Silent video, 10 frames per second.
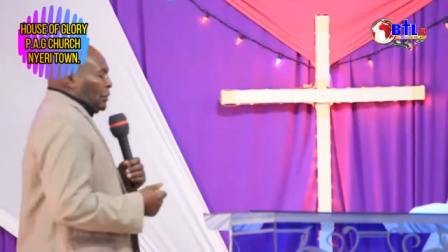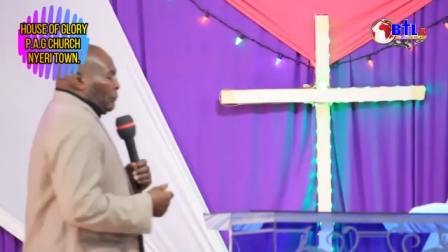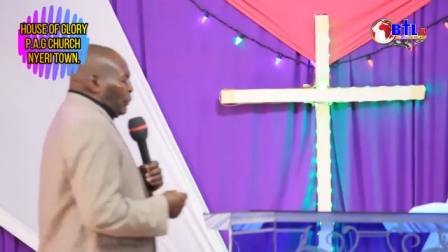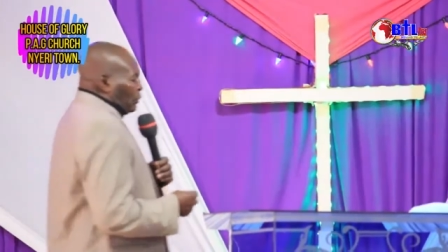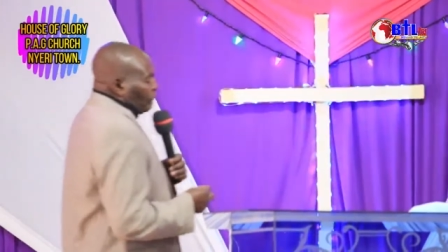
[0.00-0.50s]

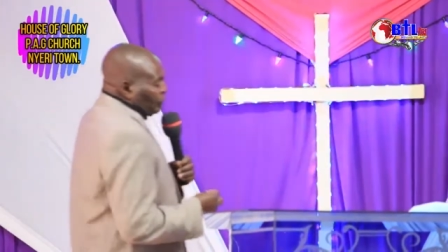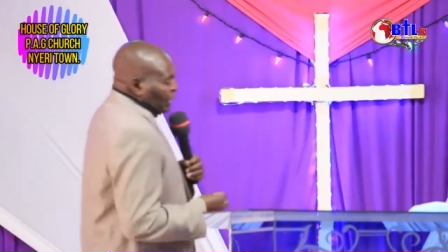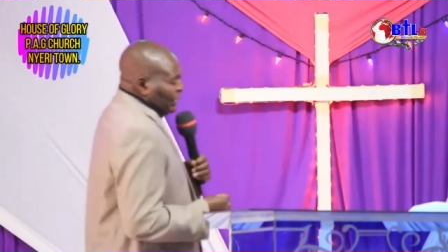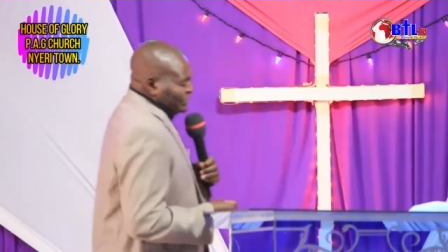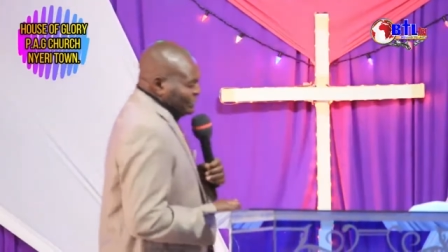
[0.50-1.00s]
In the book
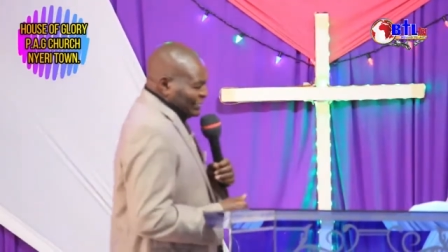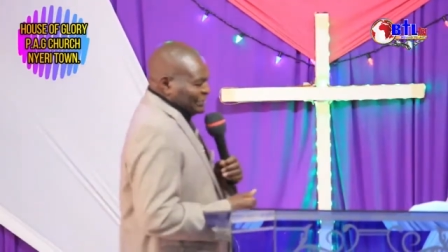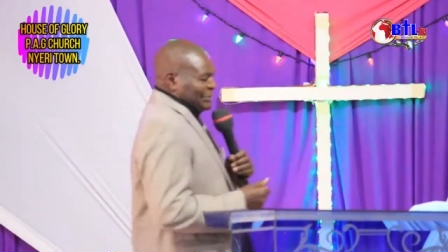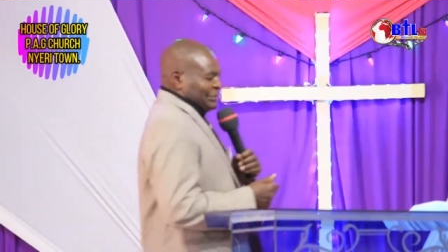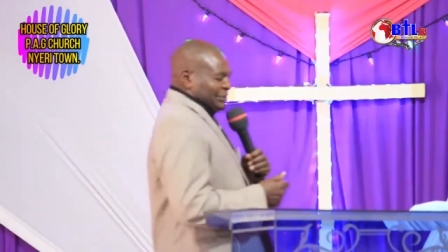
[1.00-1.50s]
of
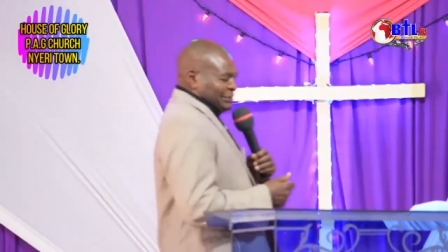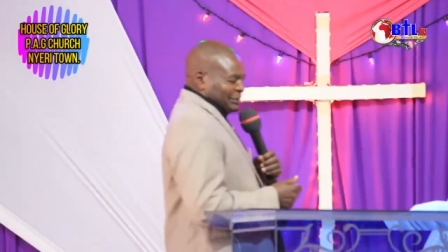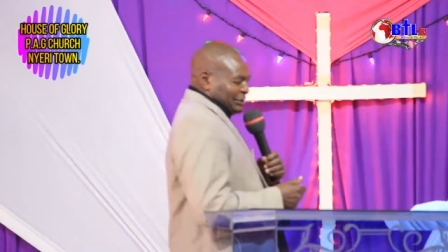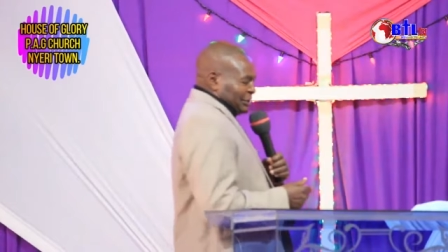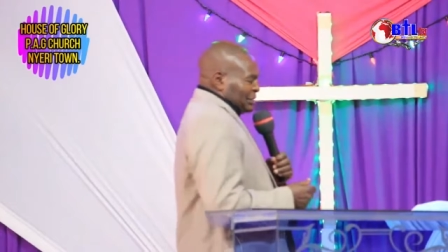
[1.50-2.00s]

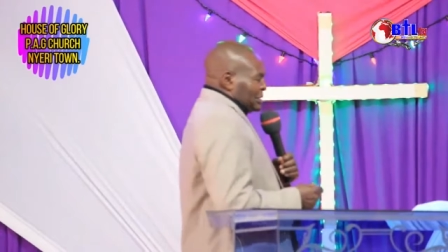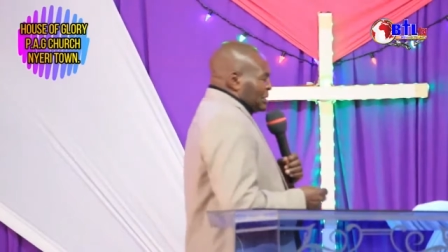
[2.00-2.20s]
Ecclesiastes,